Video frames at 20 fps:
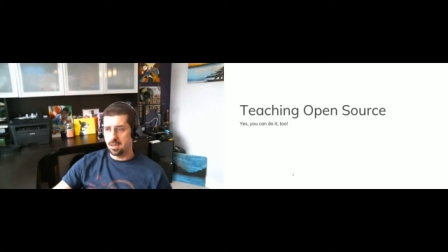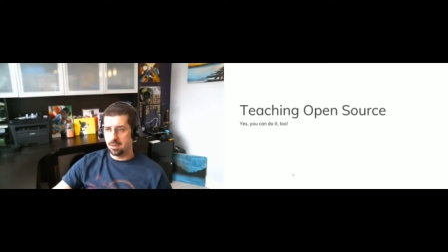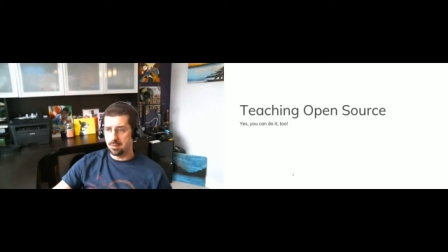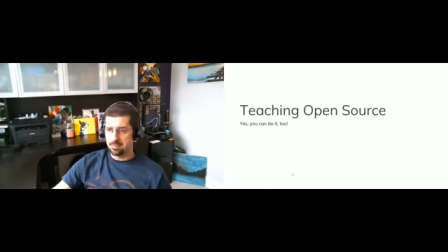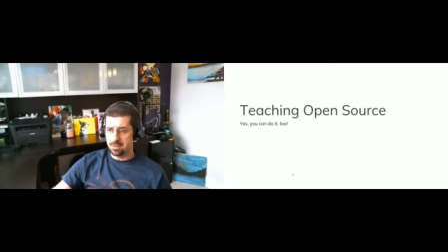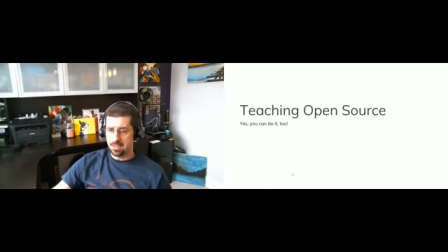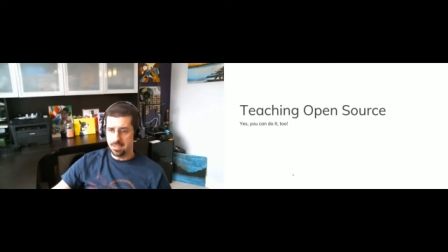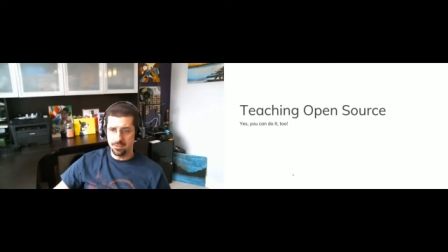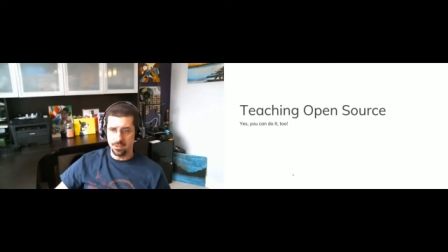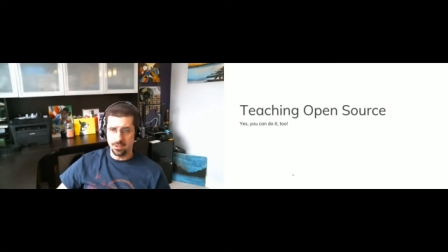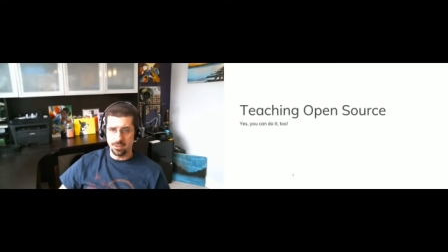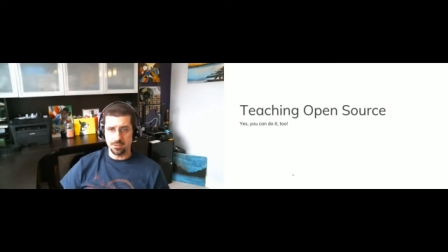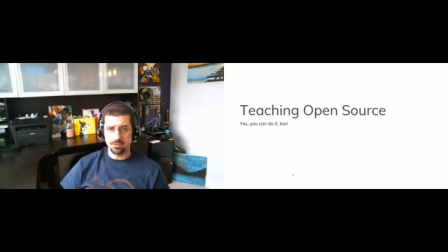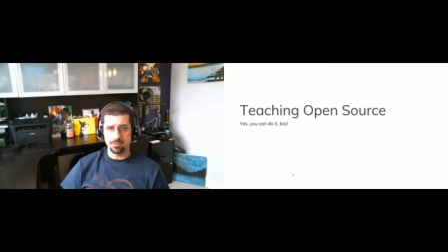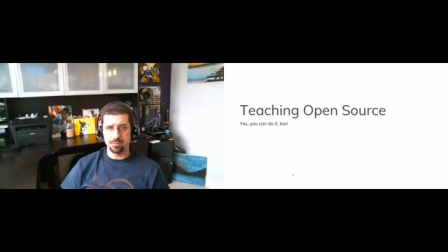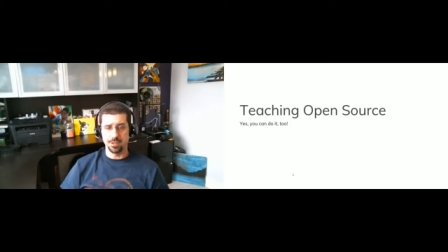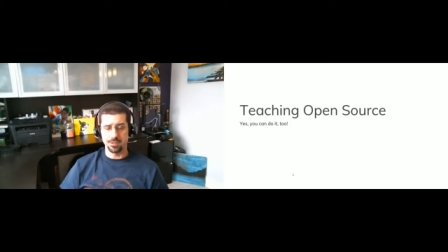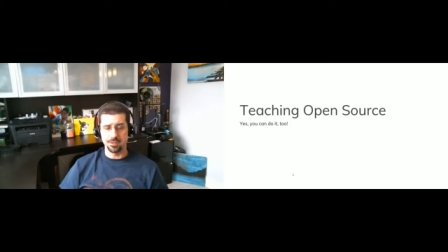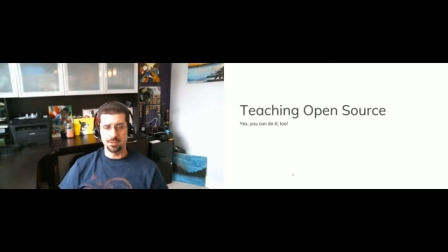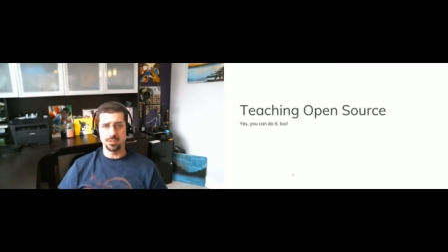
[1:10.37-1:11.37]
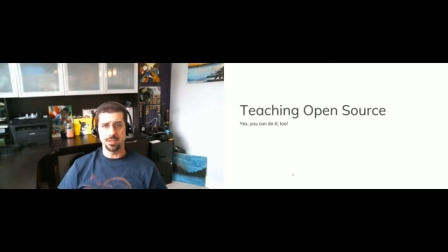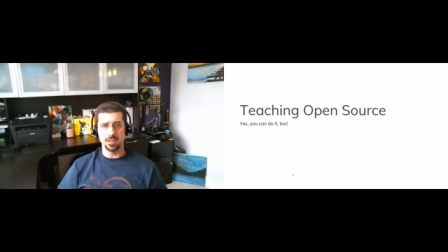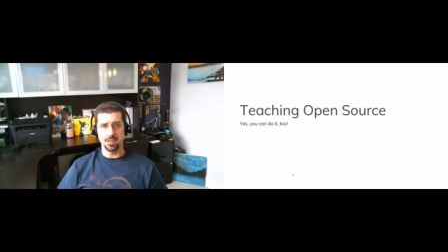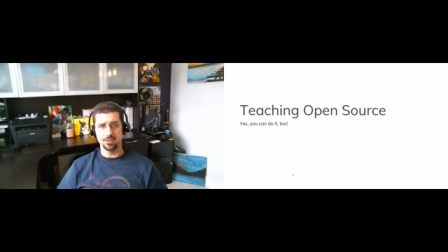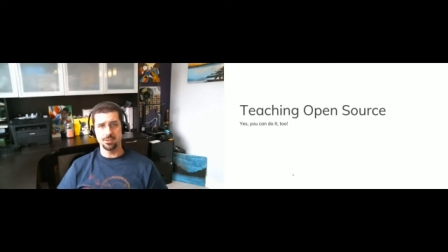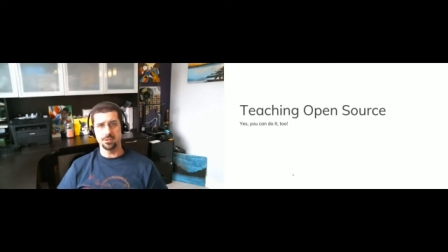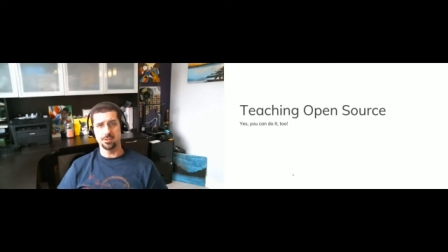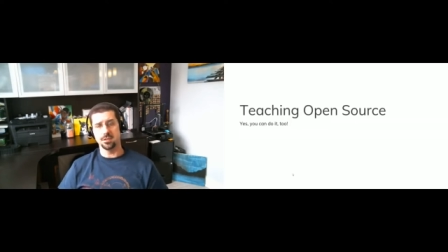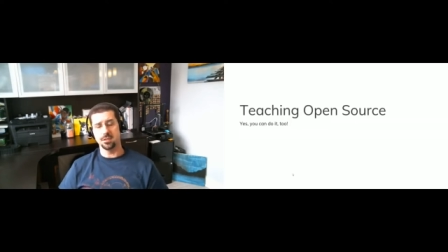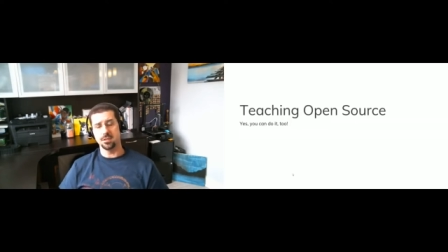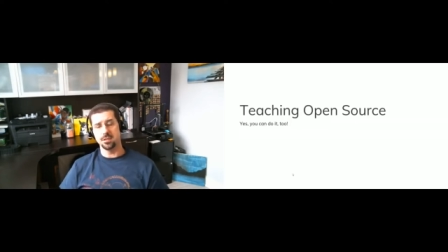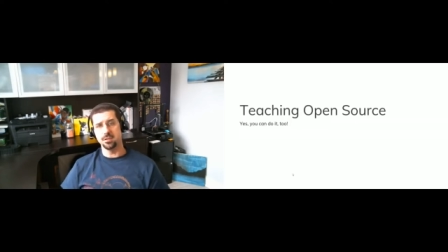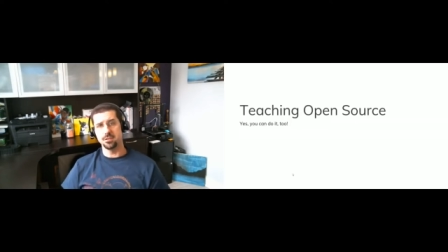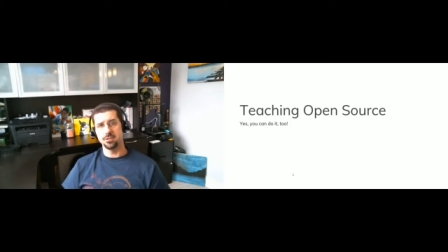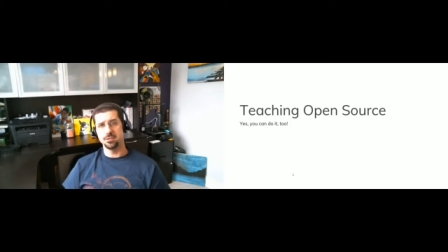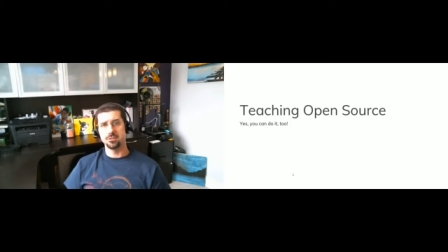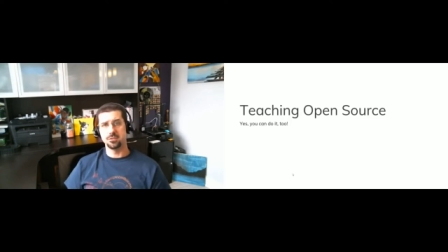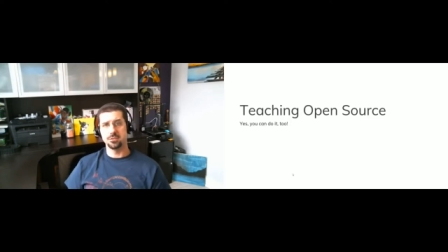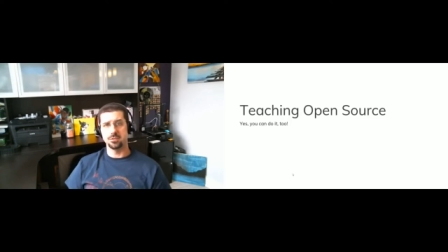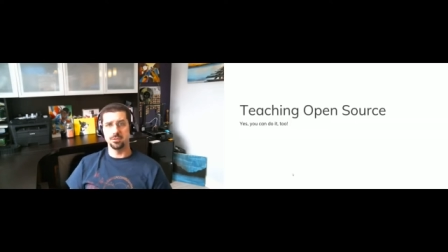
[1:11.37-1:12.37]
I'm giving this presentation
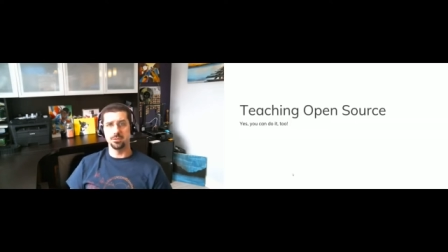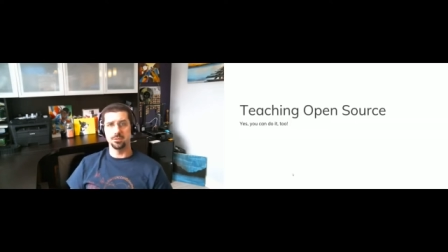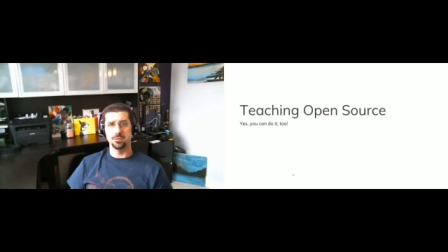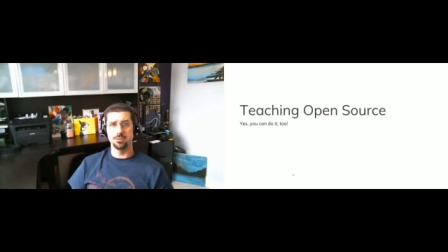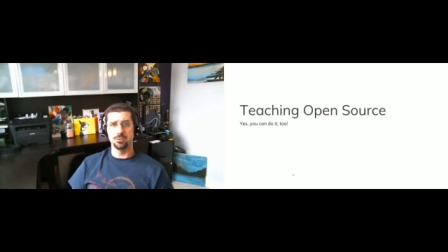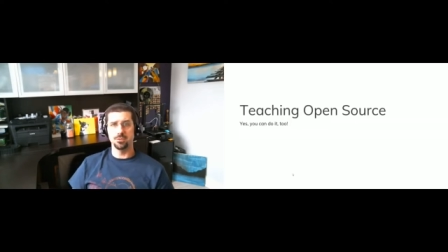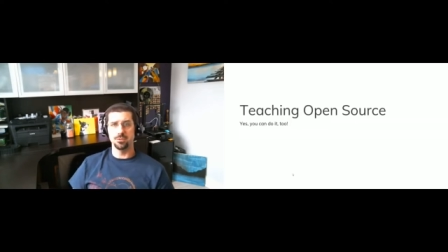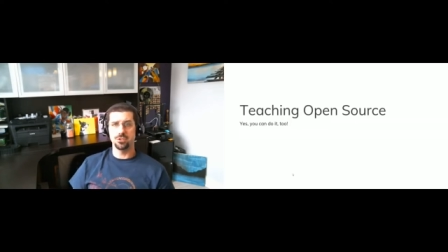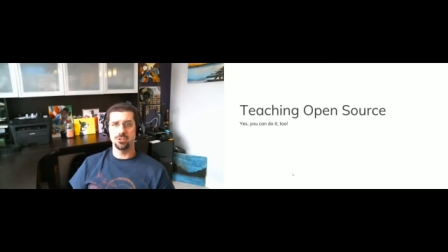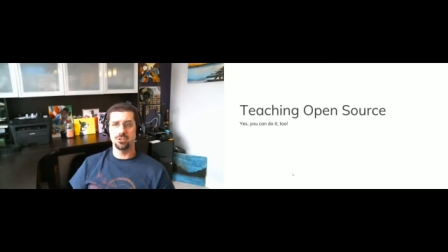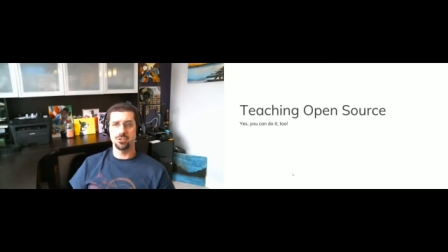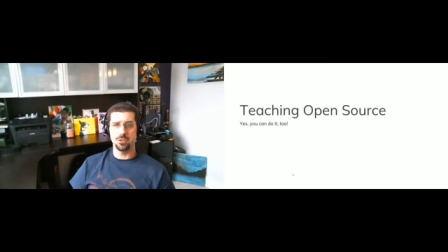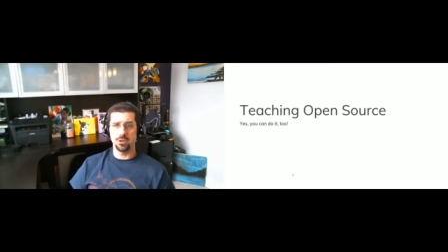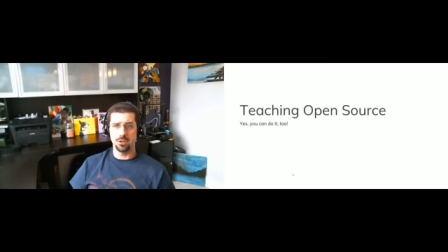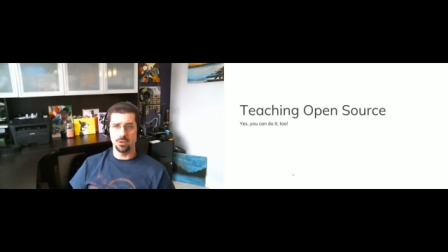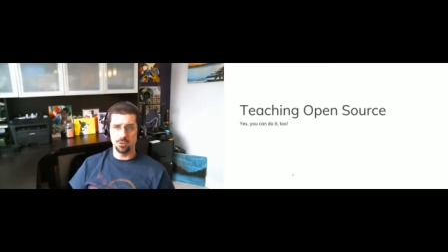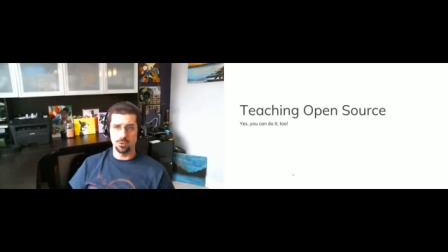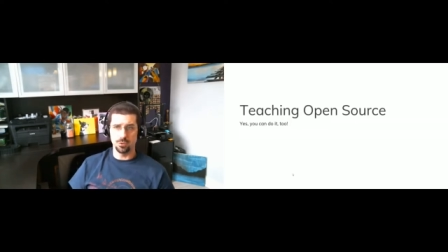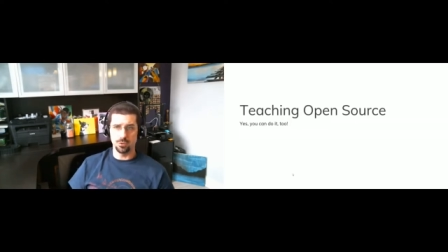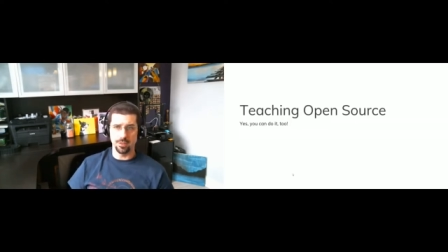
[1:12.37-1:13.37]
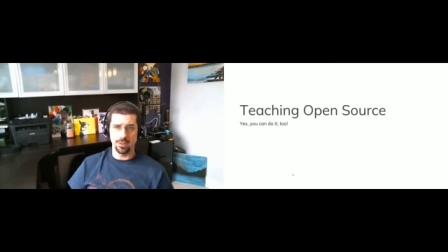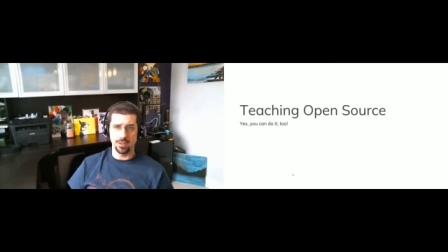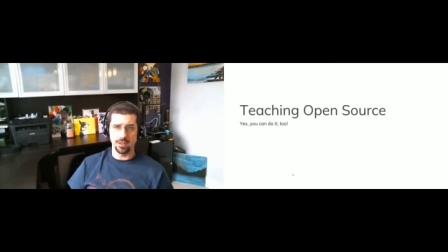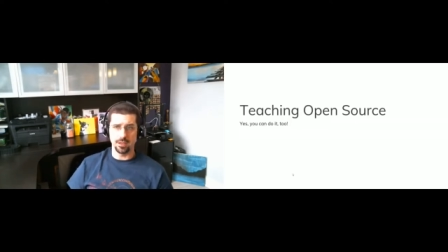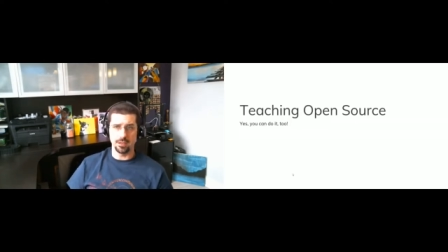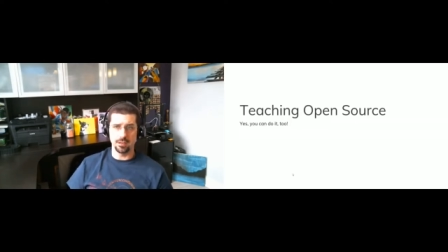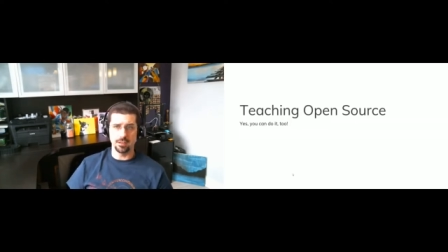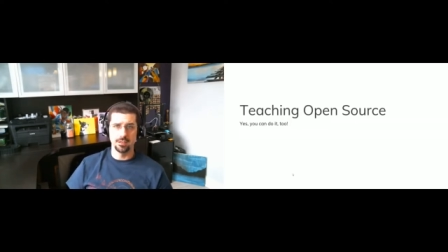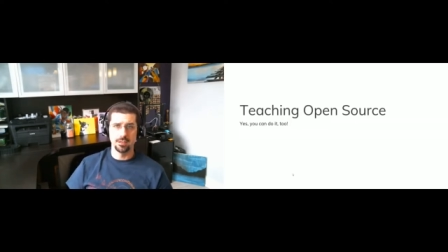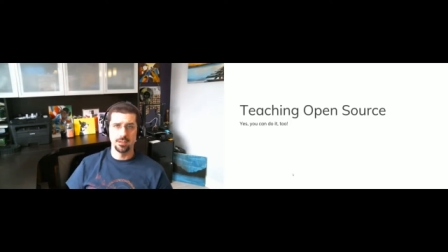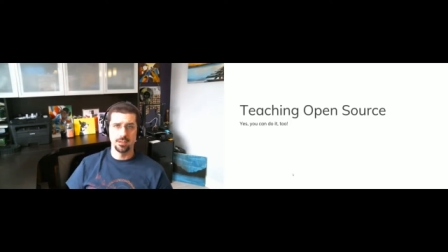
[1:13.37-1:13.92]
is to show that